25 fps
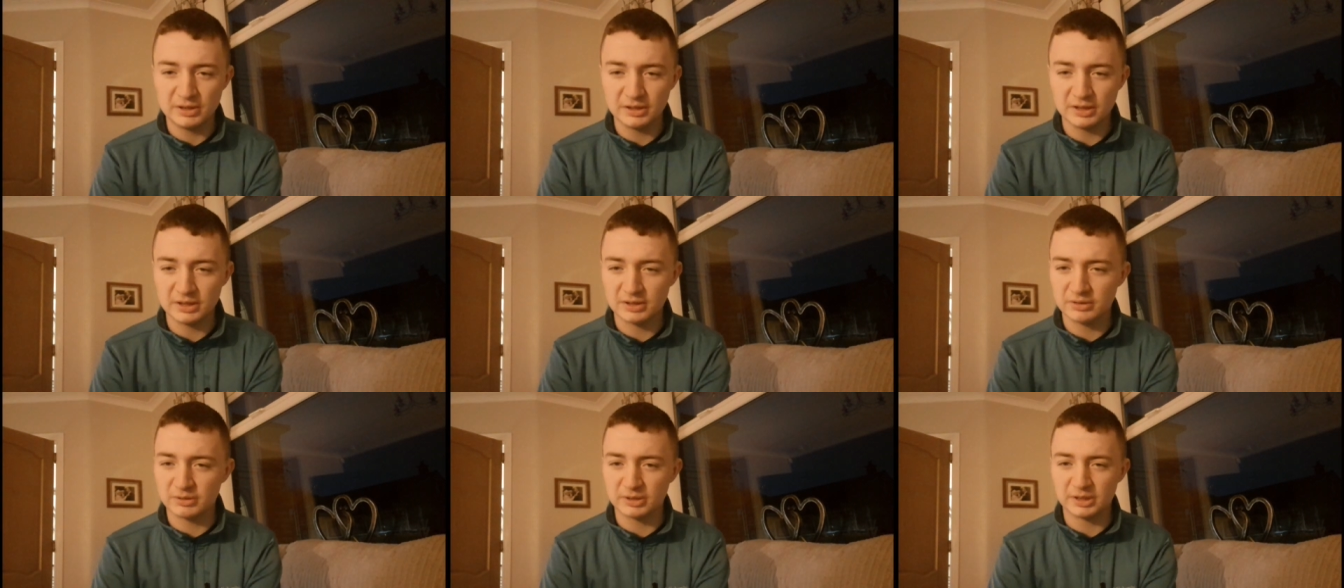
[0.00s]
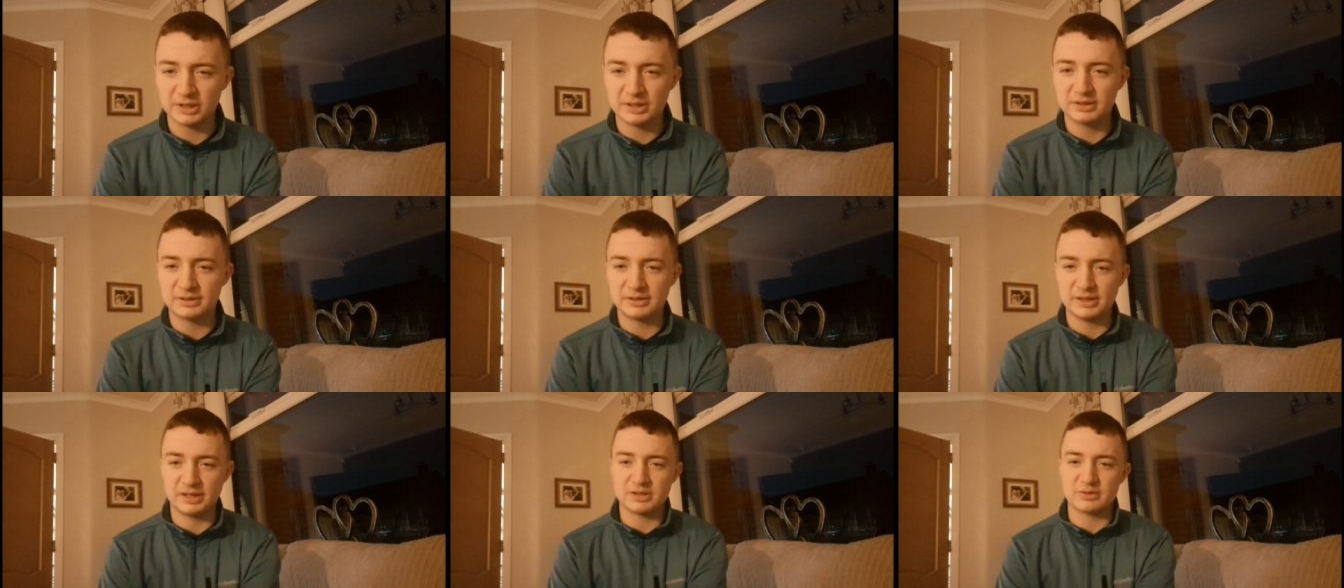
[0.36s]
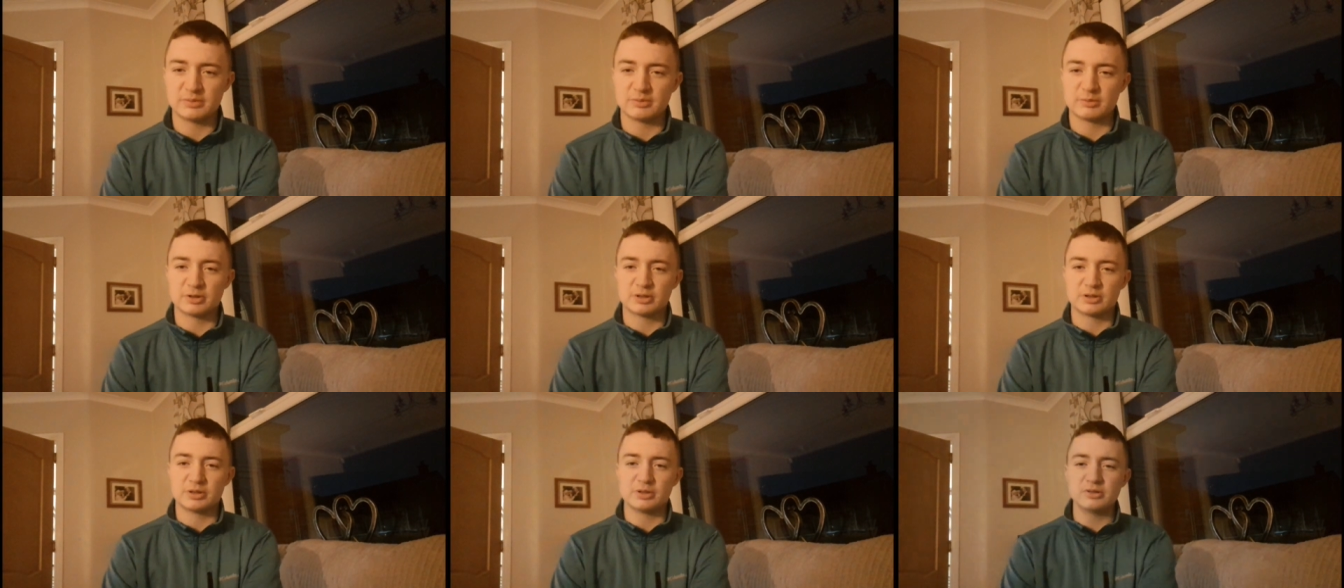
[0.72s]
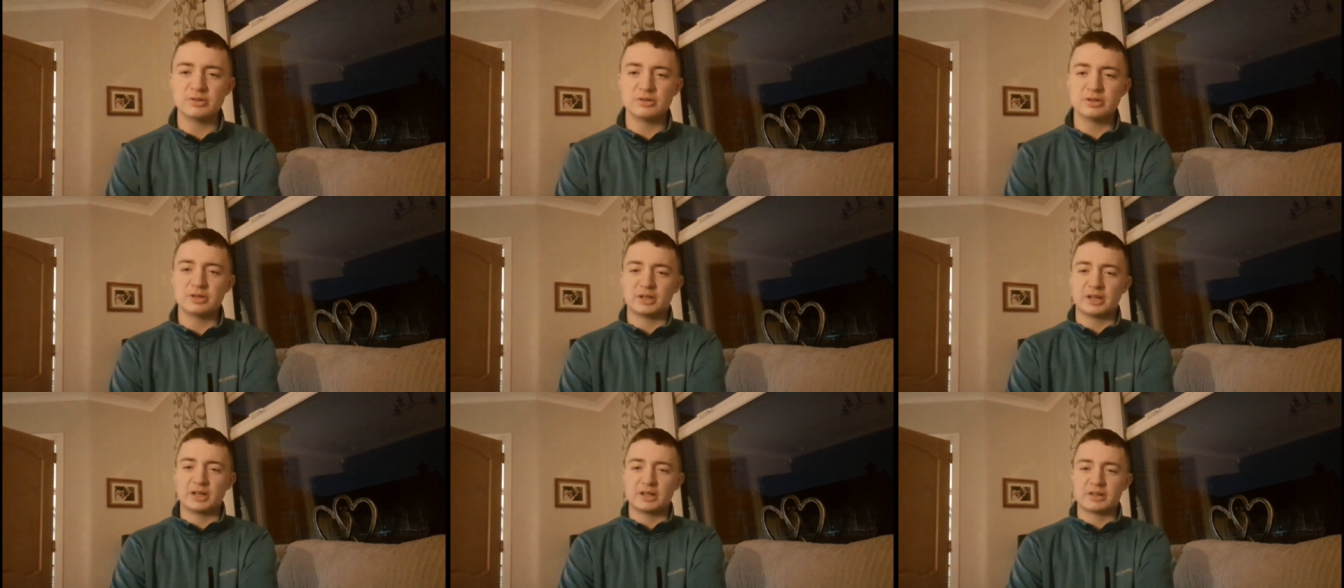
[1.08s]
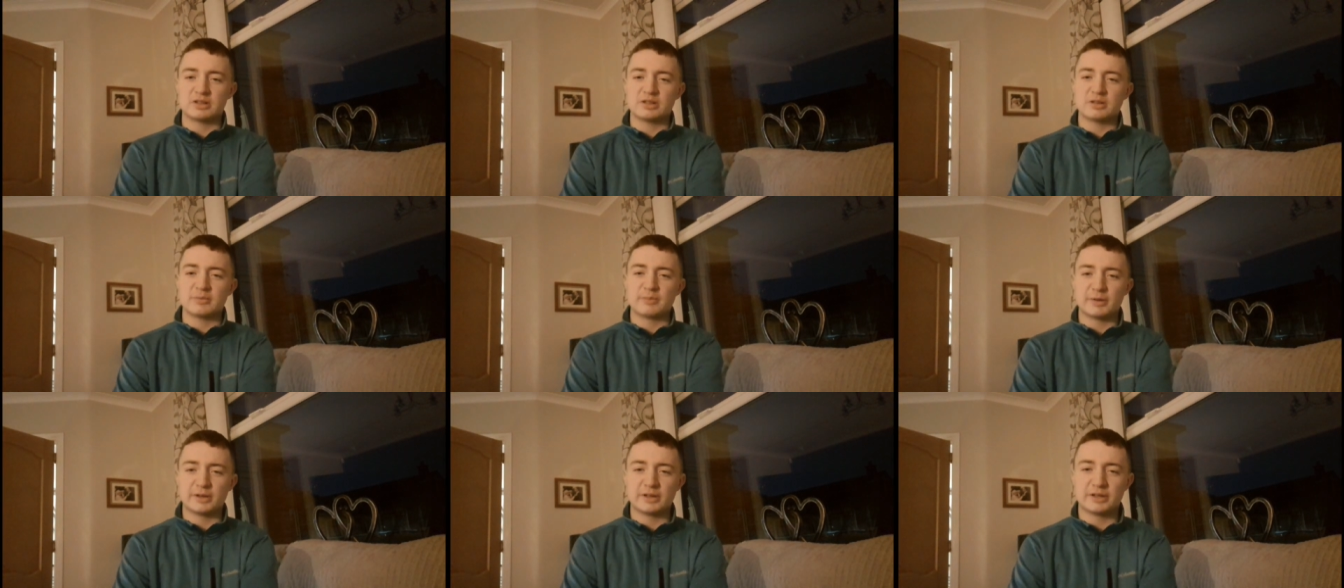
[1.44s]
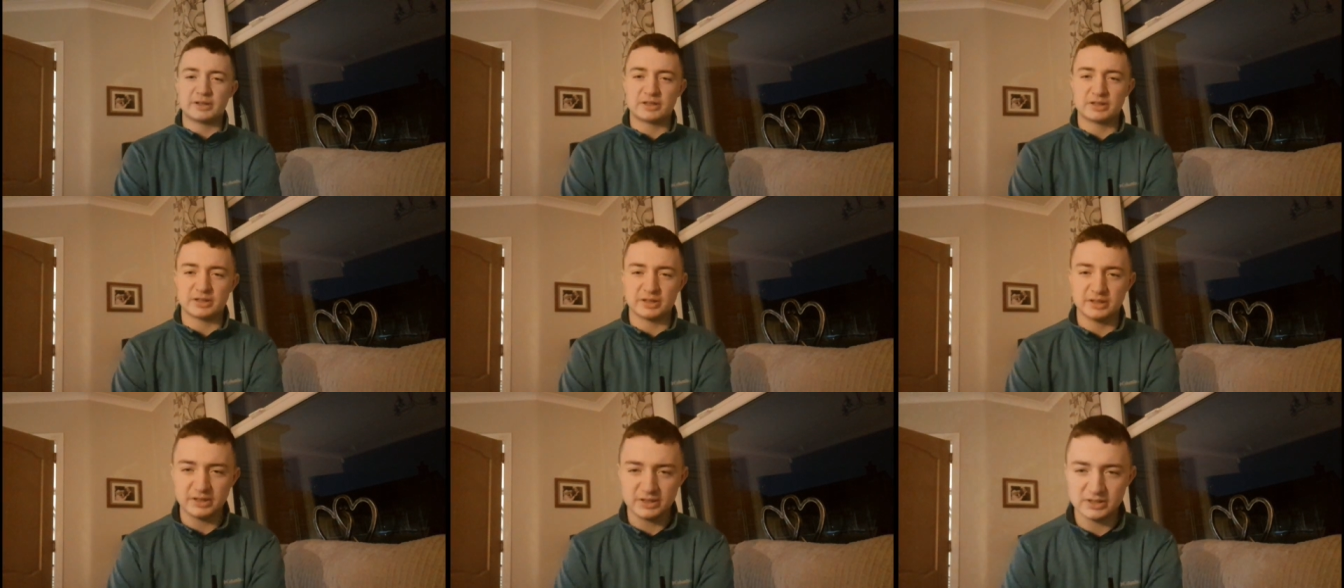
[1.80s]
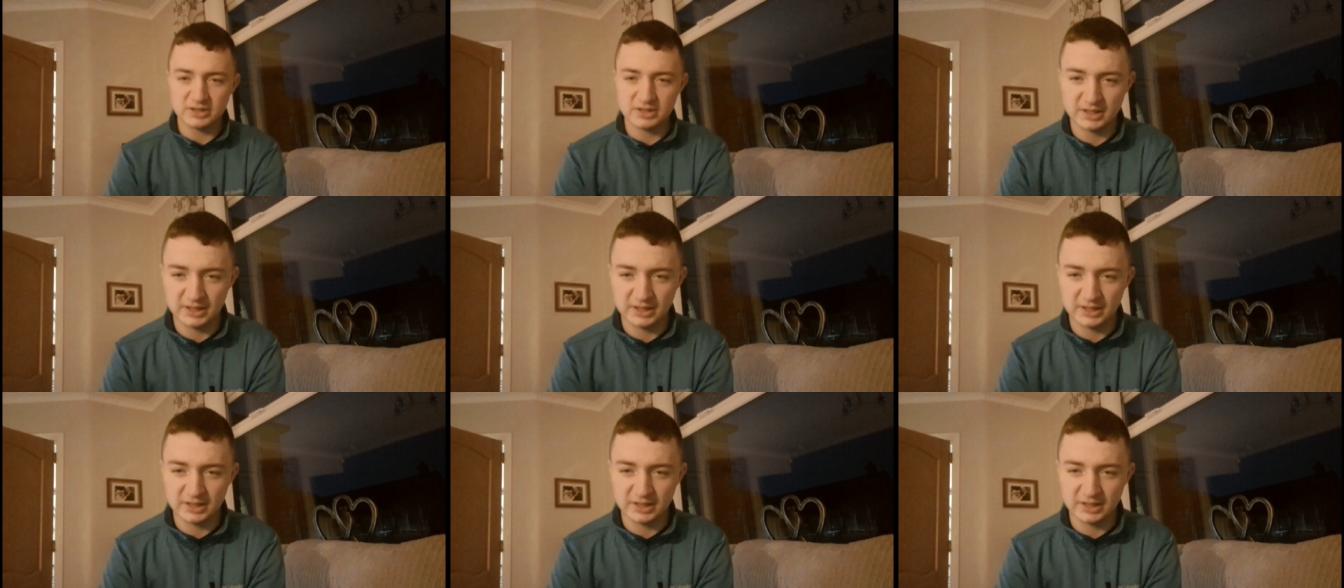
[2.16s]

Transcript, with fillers: and they're getting decent results against the big six.